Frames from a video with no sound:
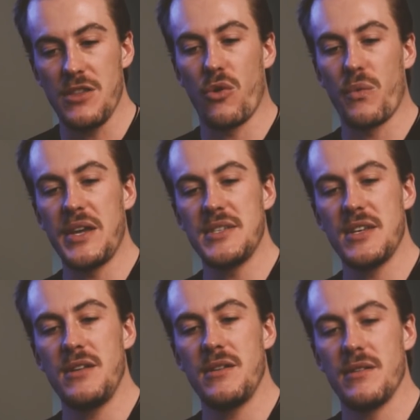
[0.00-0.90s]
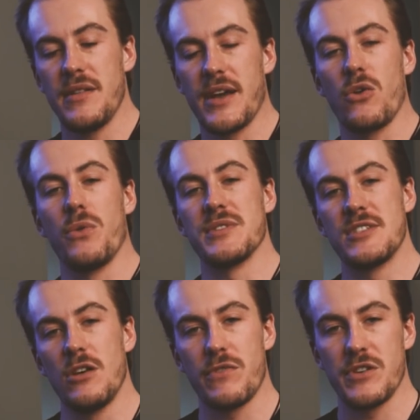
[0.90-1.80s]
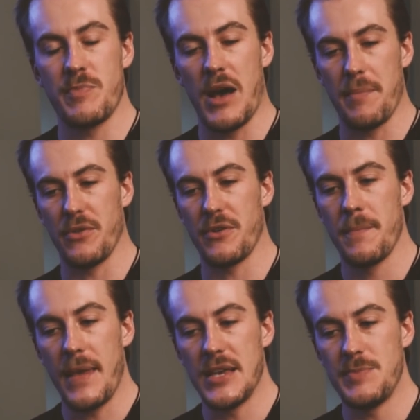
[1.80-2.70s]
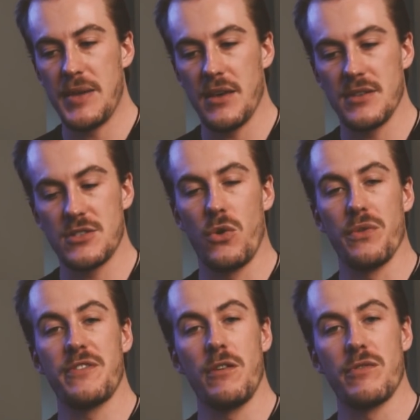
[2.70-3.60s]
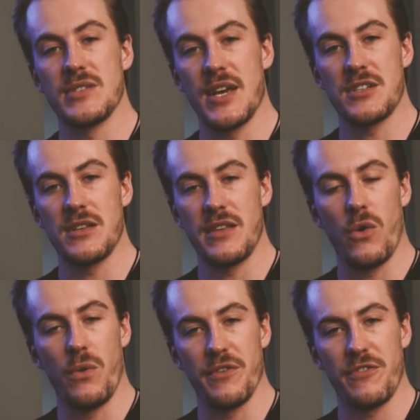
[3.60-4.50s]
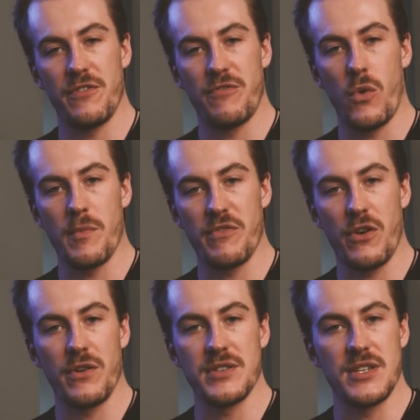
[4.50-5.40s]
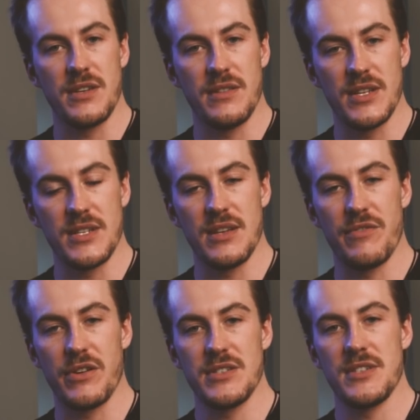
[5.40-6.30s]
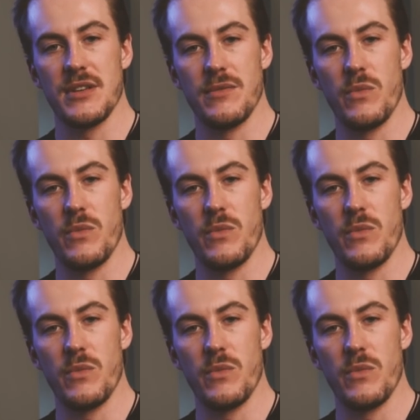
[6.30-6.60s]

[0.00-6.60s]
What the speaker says: The reason that gold and silver is popular is because gold and silver is actually the oldest form of currency that has ever existed.